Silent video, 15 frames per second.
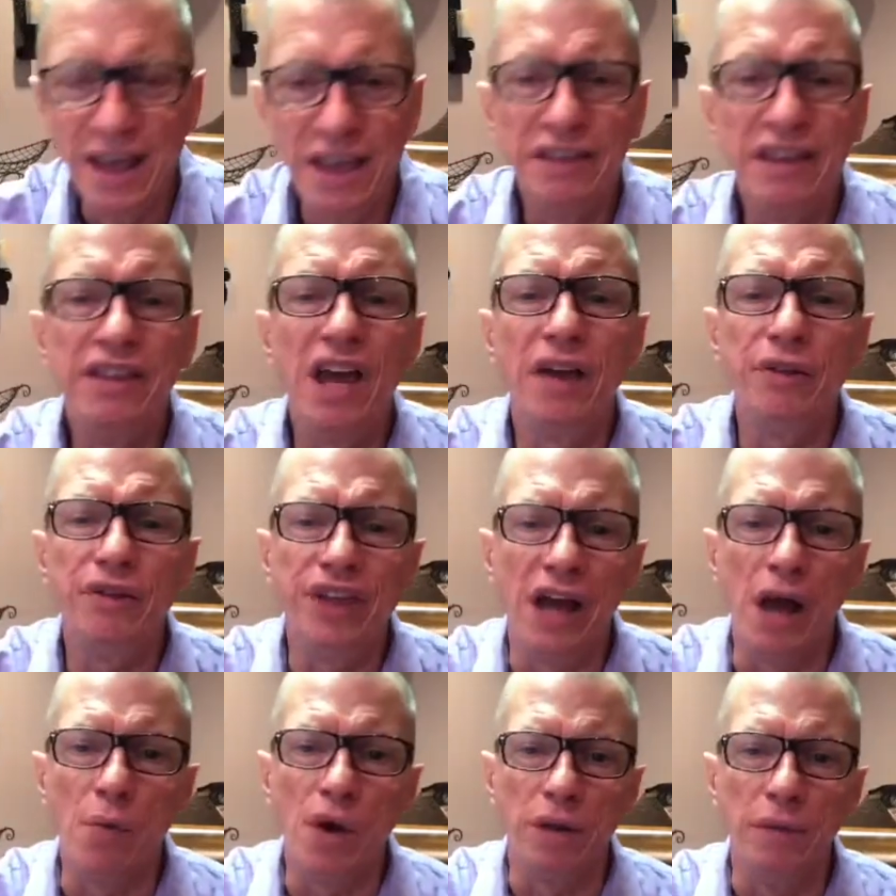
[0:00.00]
Then the other thing
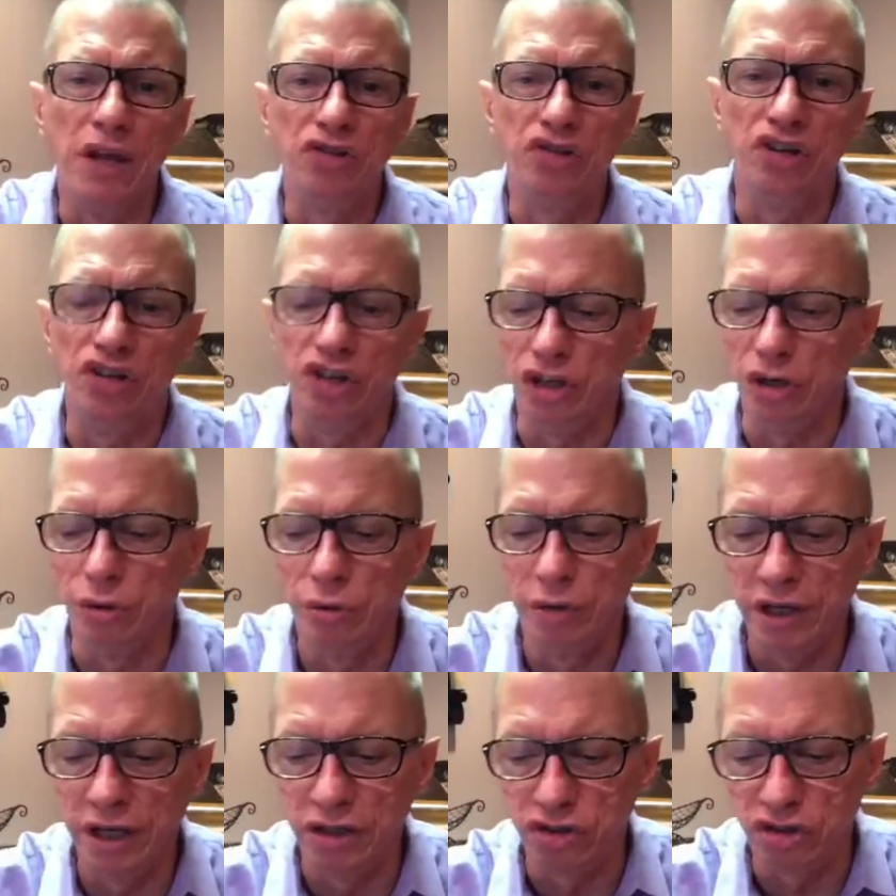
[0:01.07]
I want to mention to you
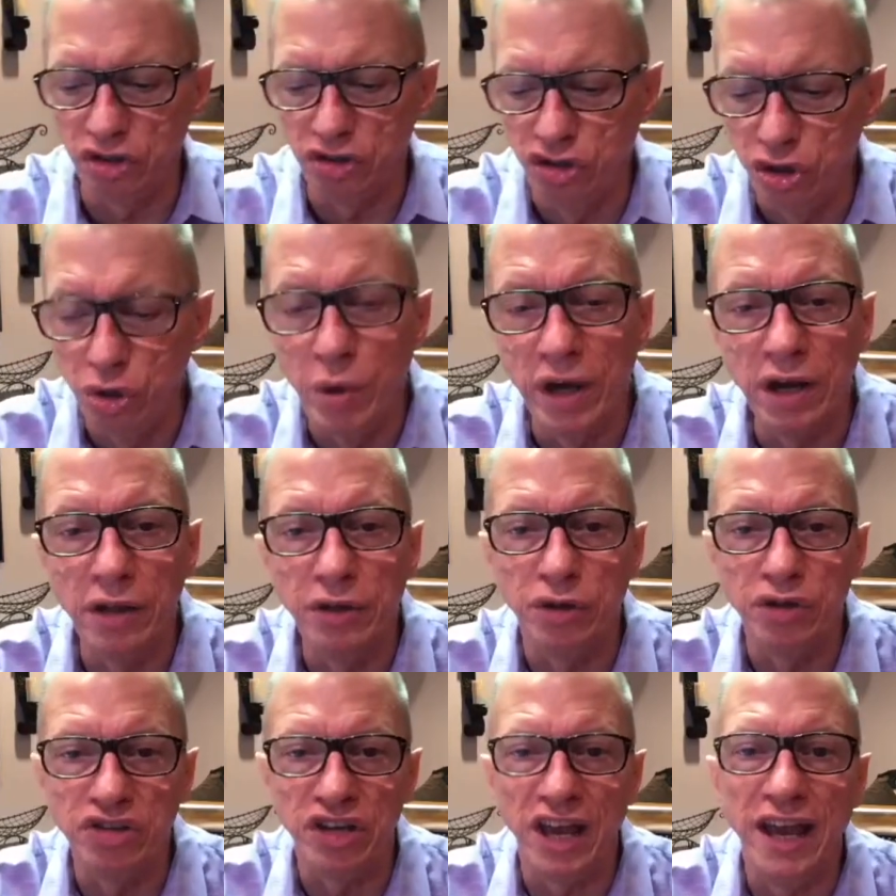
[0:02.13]
is to do what
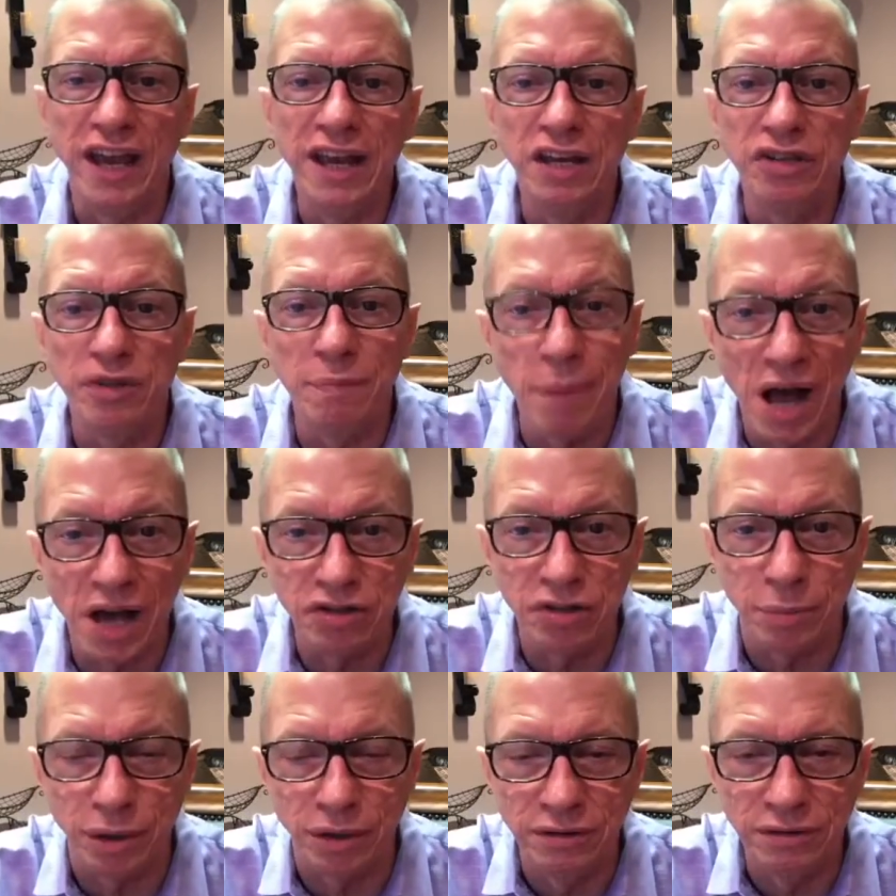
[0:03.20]
others say is
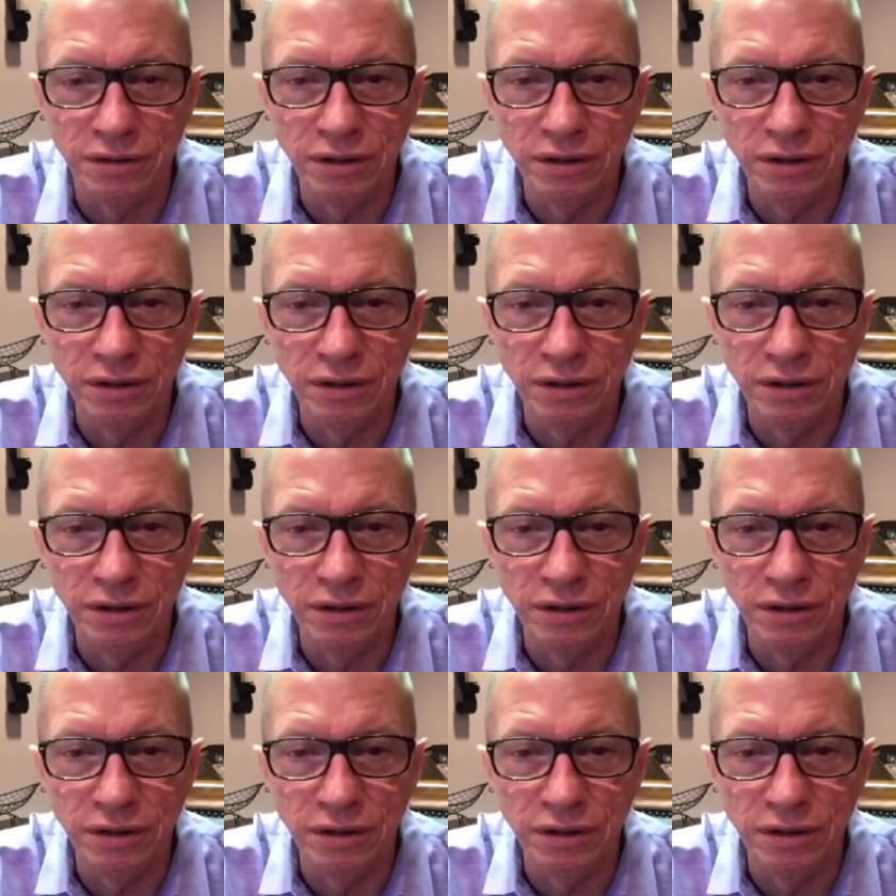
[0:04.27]
impossible